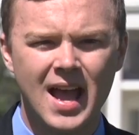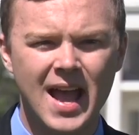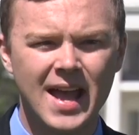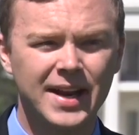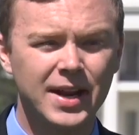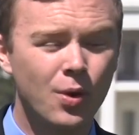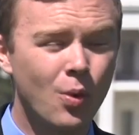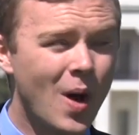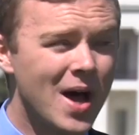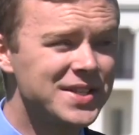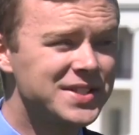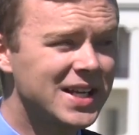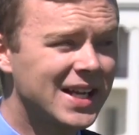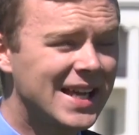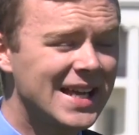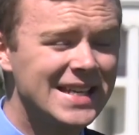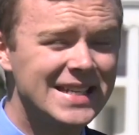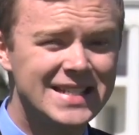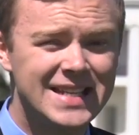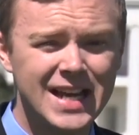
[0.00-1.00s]
And it was a
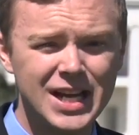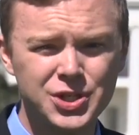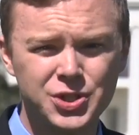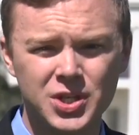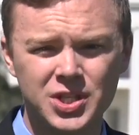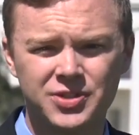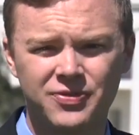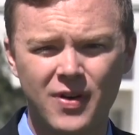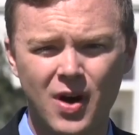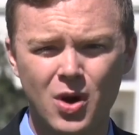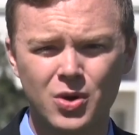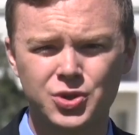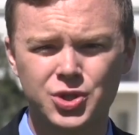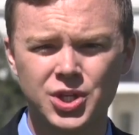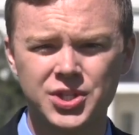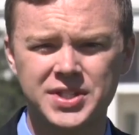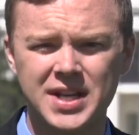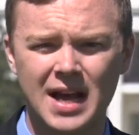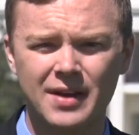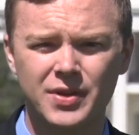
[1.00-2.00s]
contentious vote
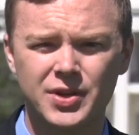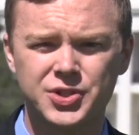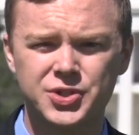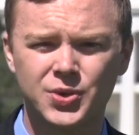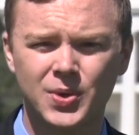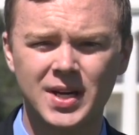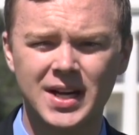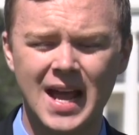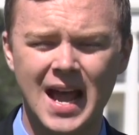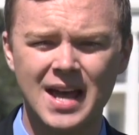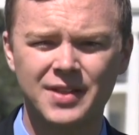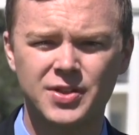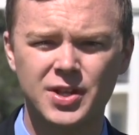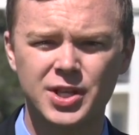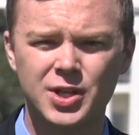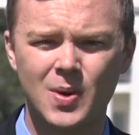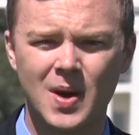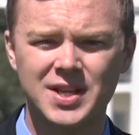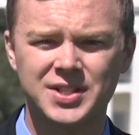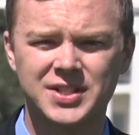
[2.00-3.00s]
just down the street at the
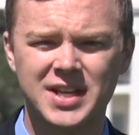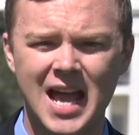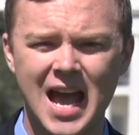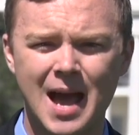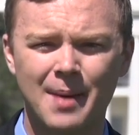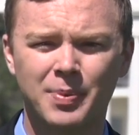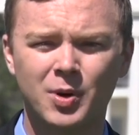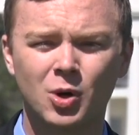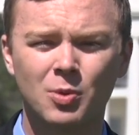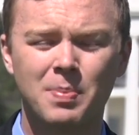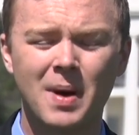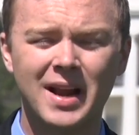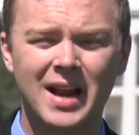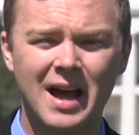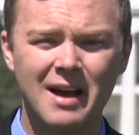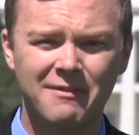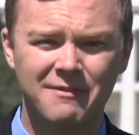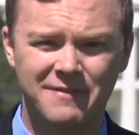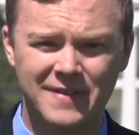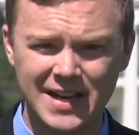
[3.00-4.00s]
U.S. Capitol, but
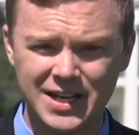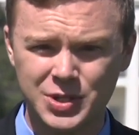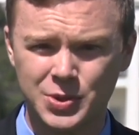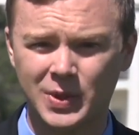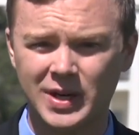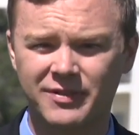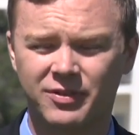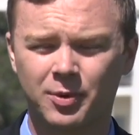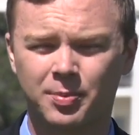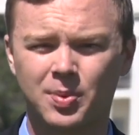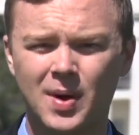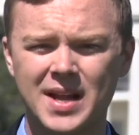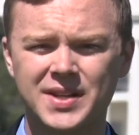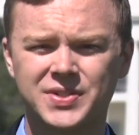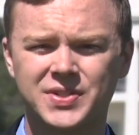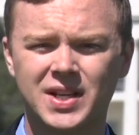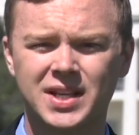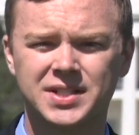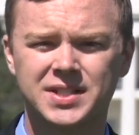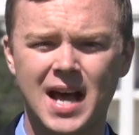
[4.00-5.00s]
a victory for
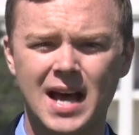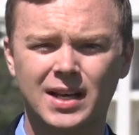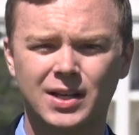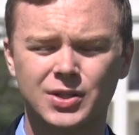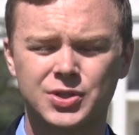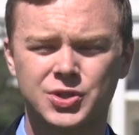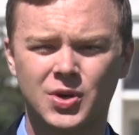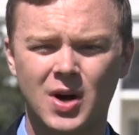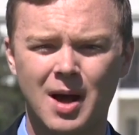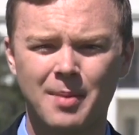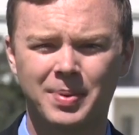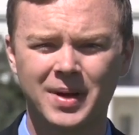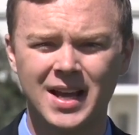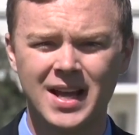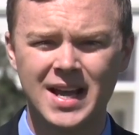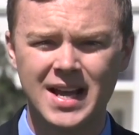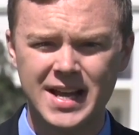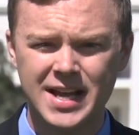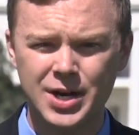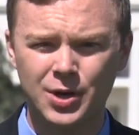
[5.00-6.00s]
President Donald Trump
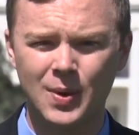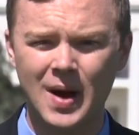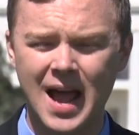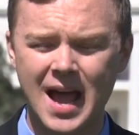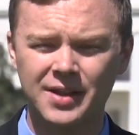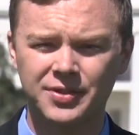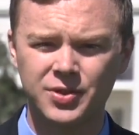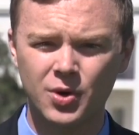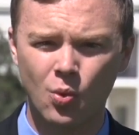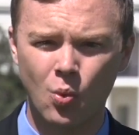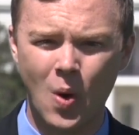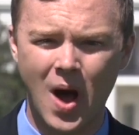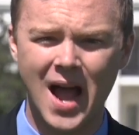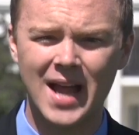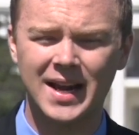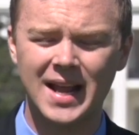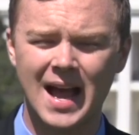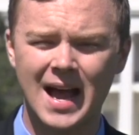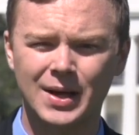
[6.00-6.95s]
here at the White